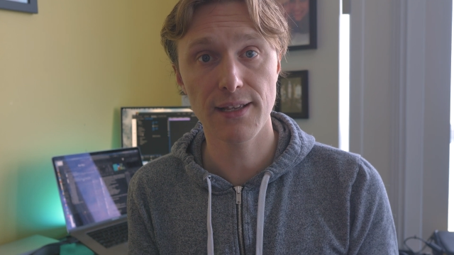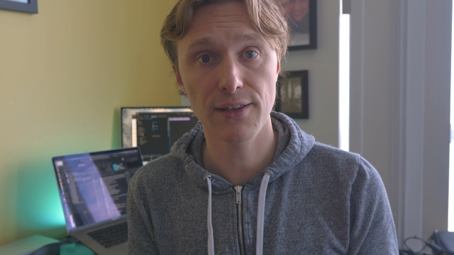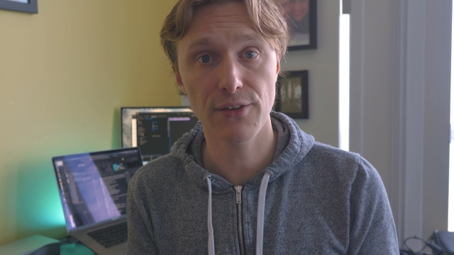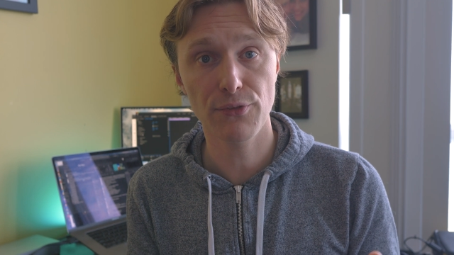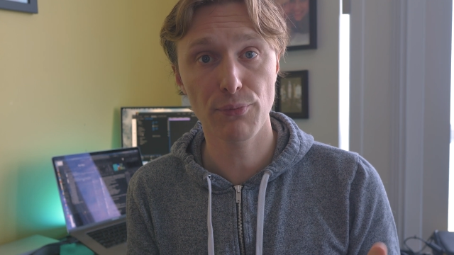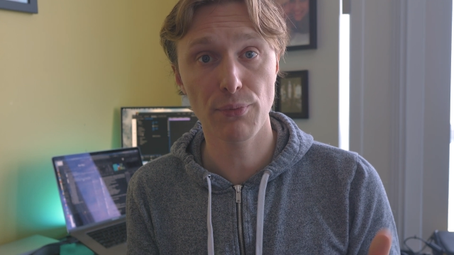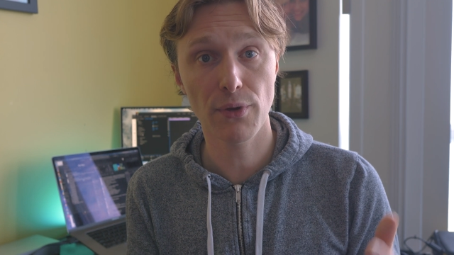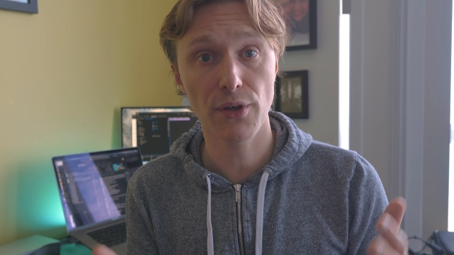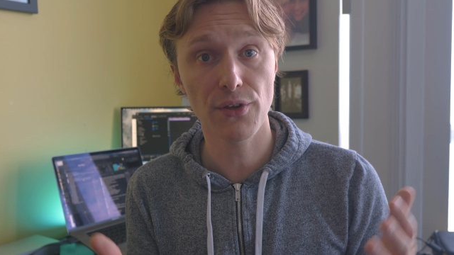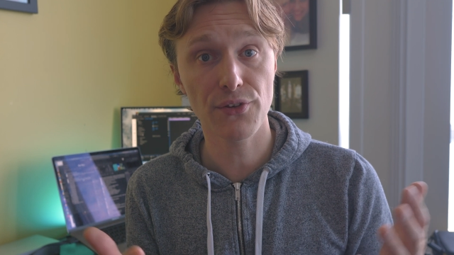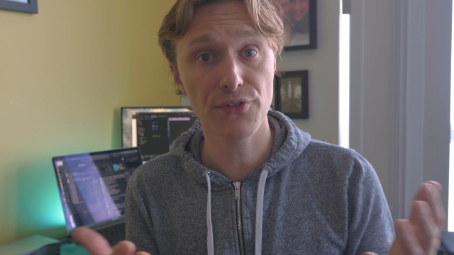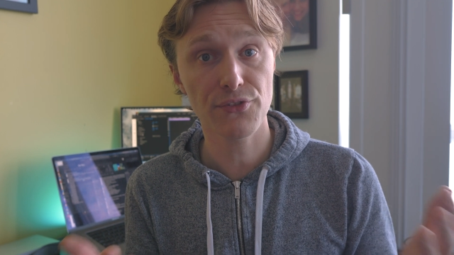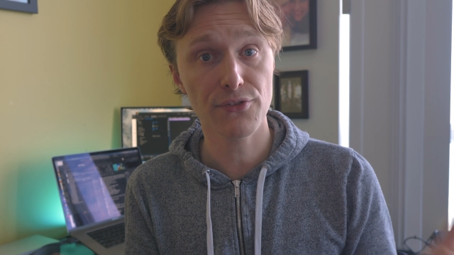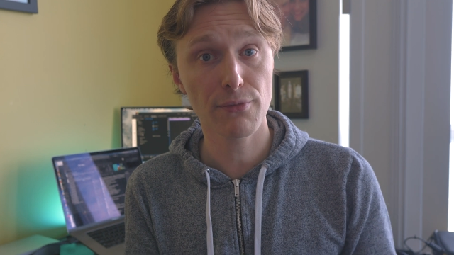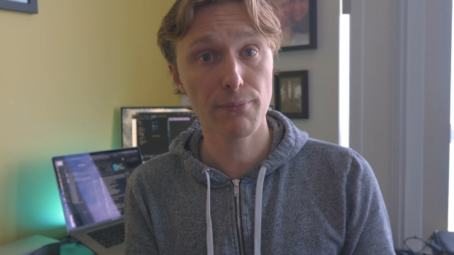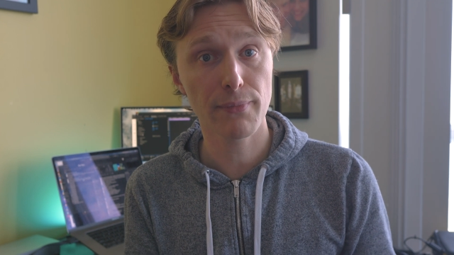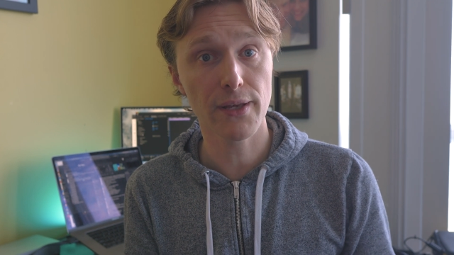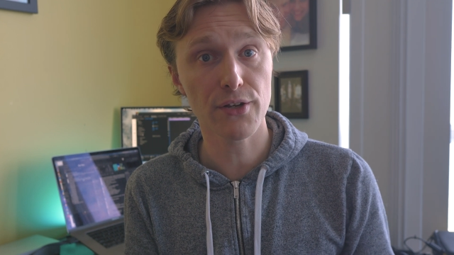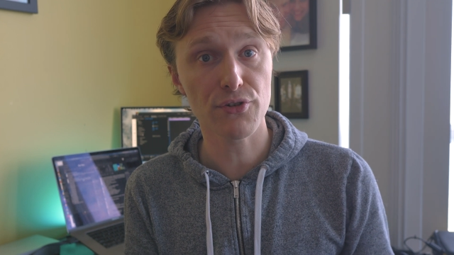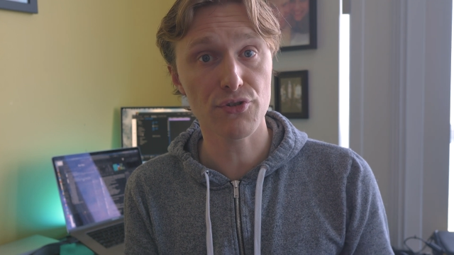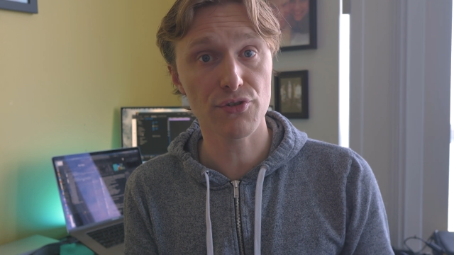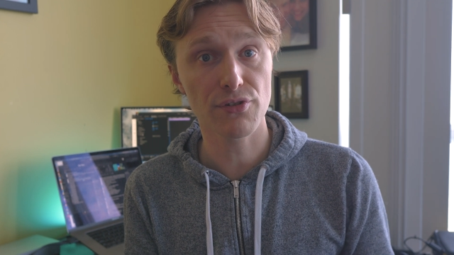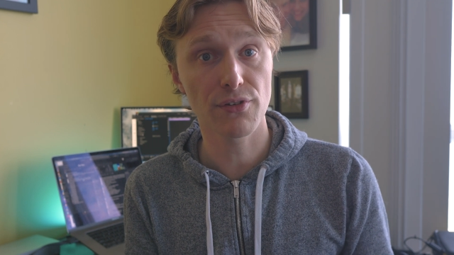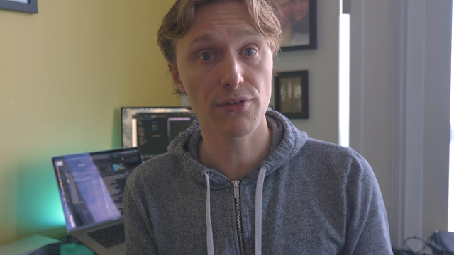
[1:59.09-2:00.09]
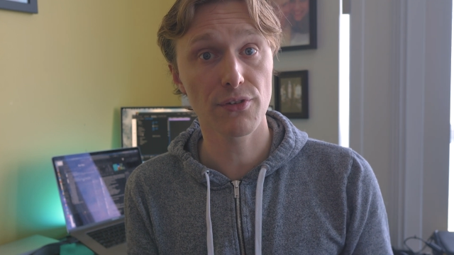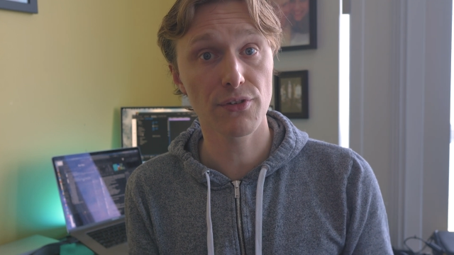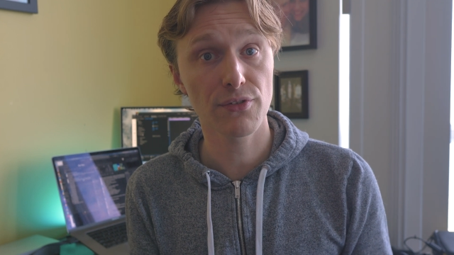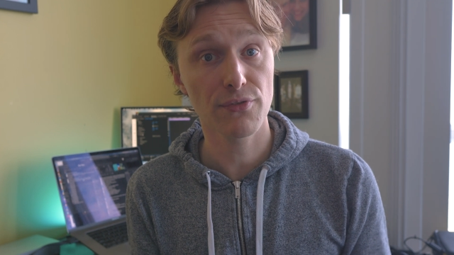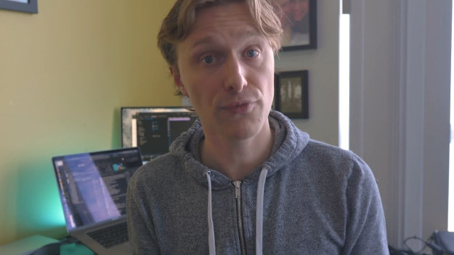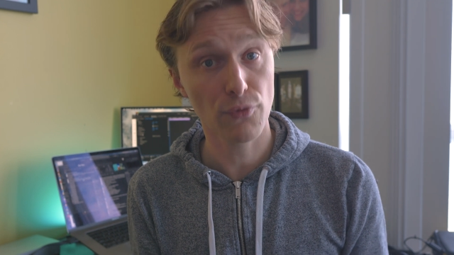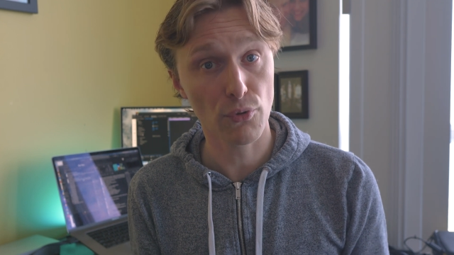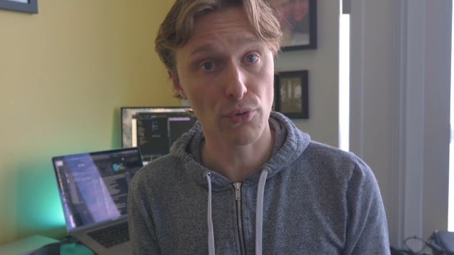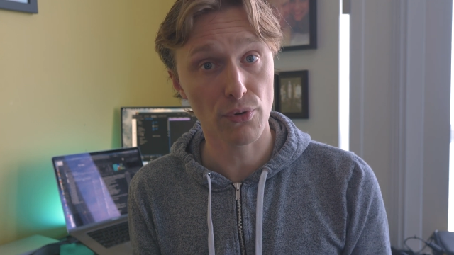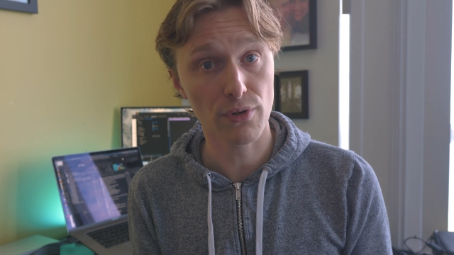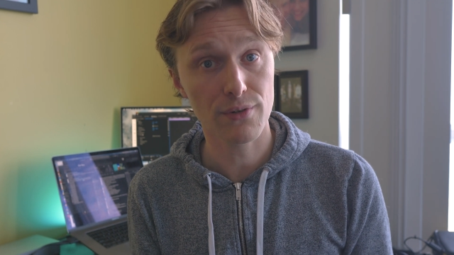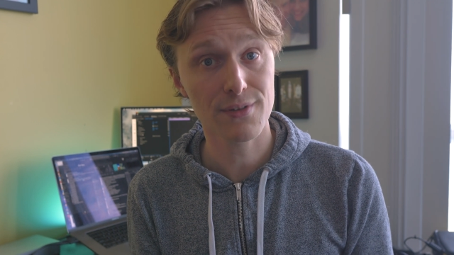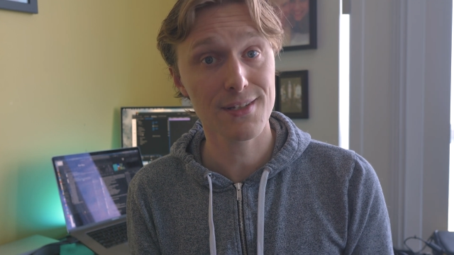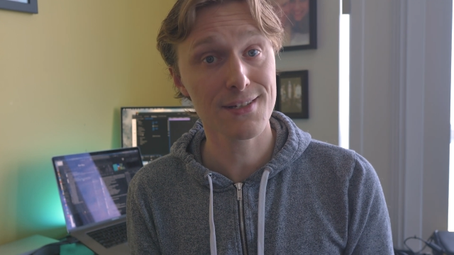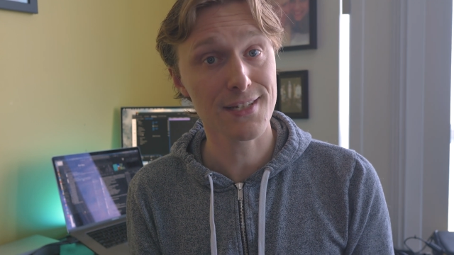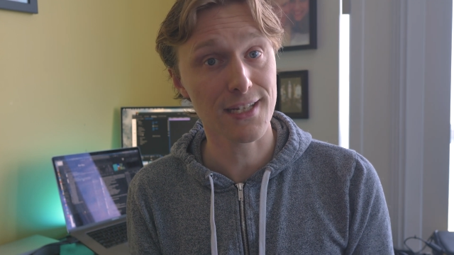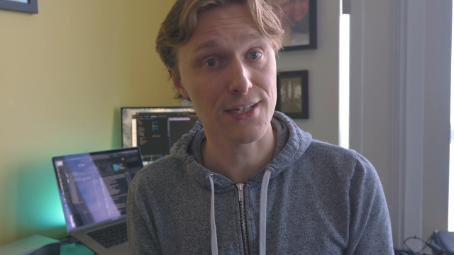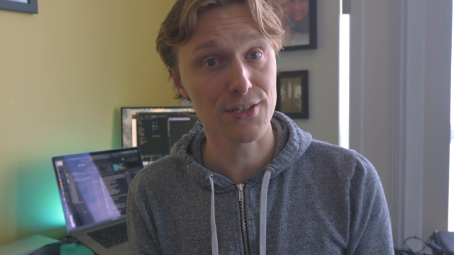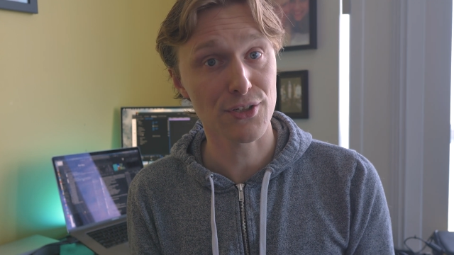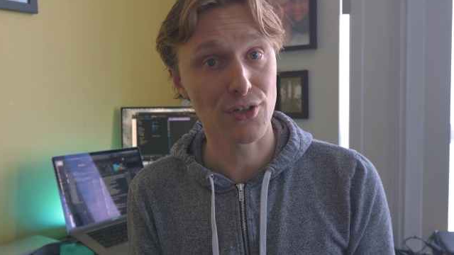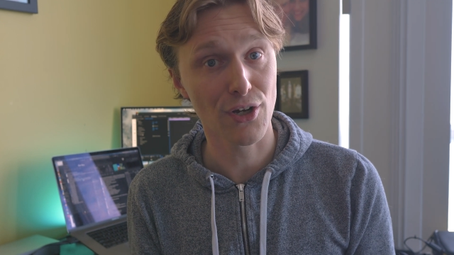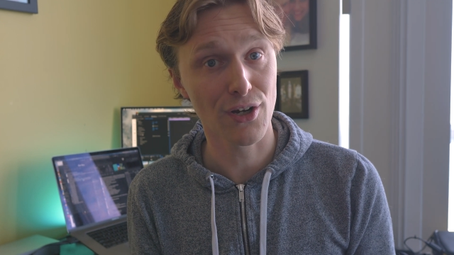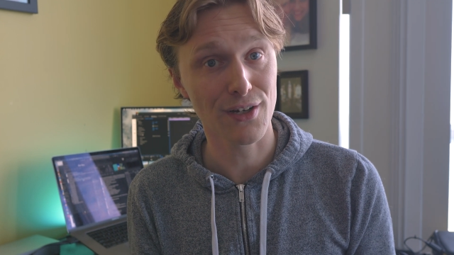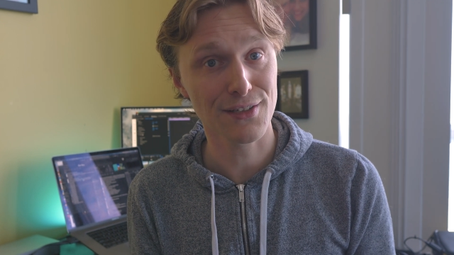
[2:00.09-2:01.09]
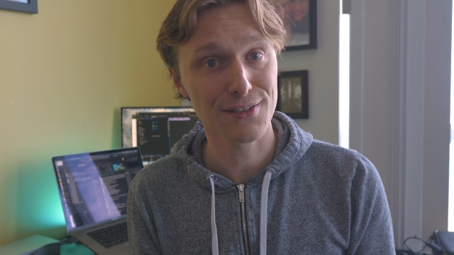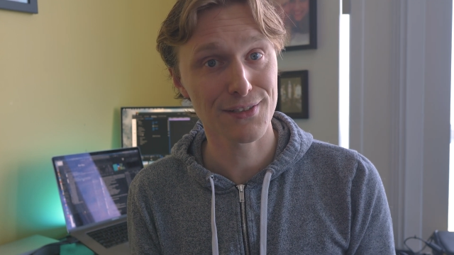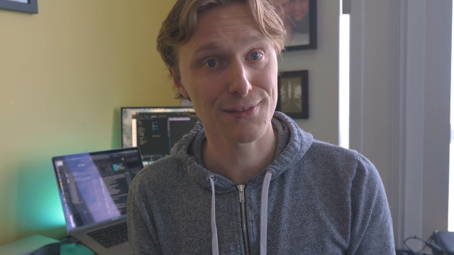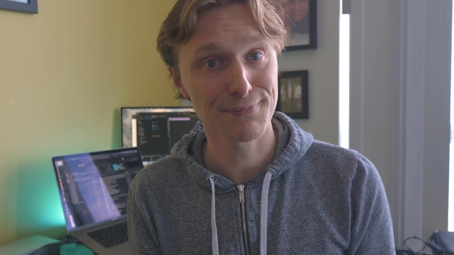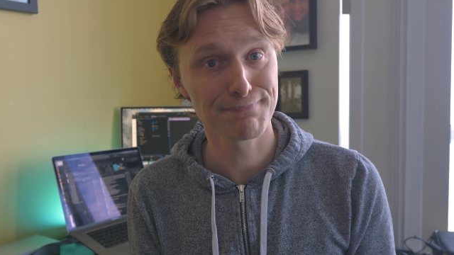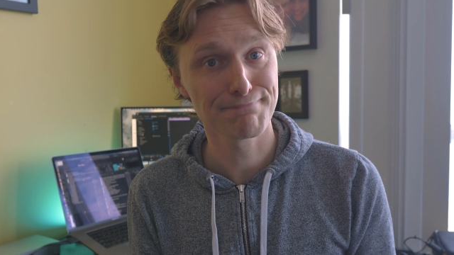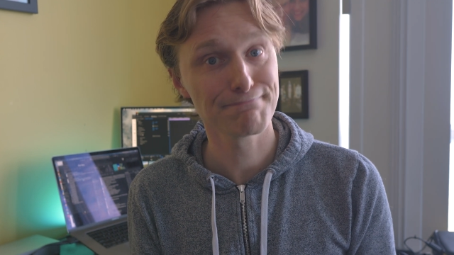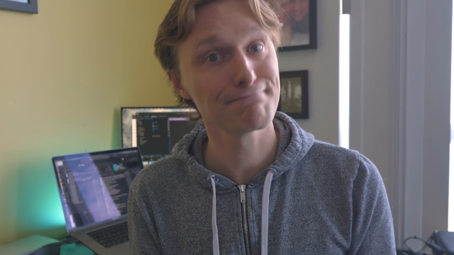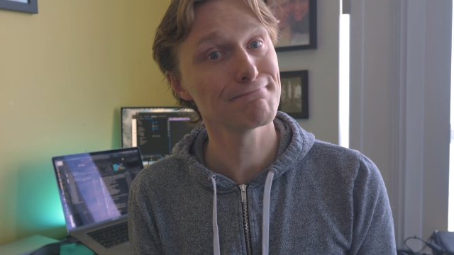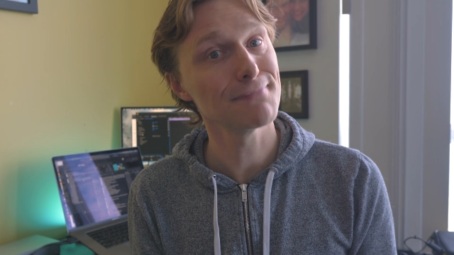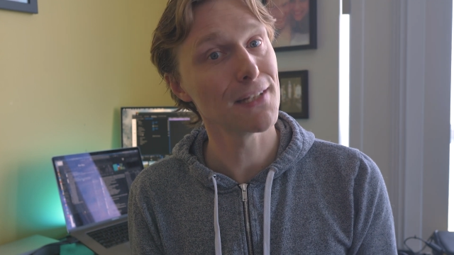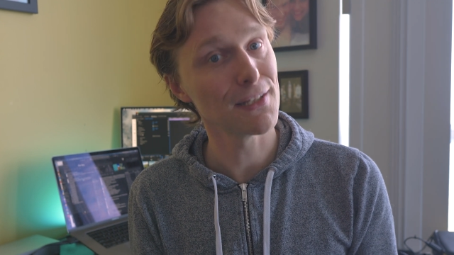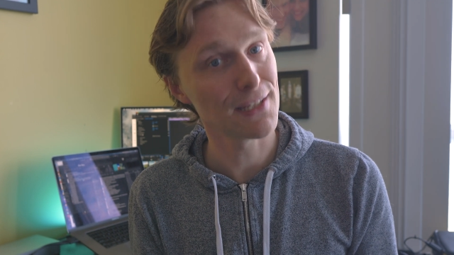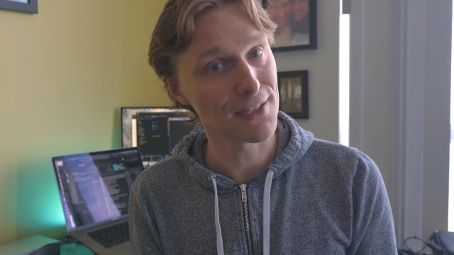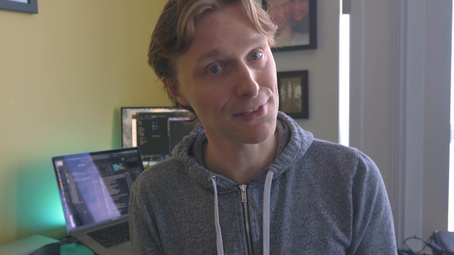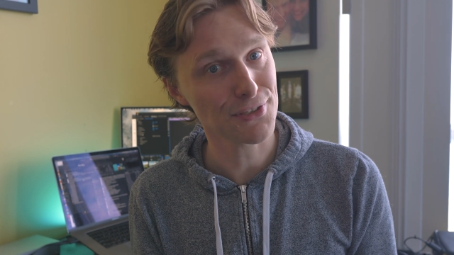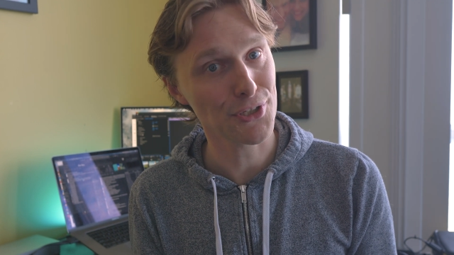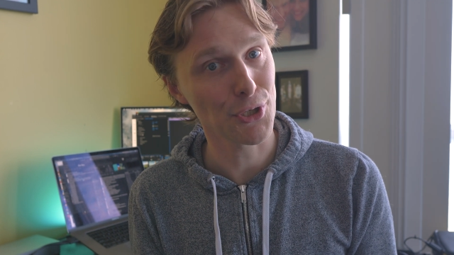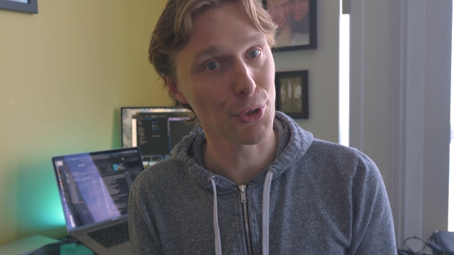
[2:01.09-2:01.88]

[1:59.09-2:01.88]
as well as dimensions for the TikToks. Let's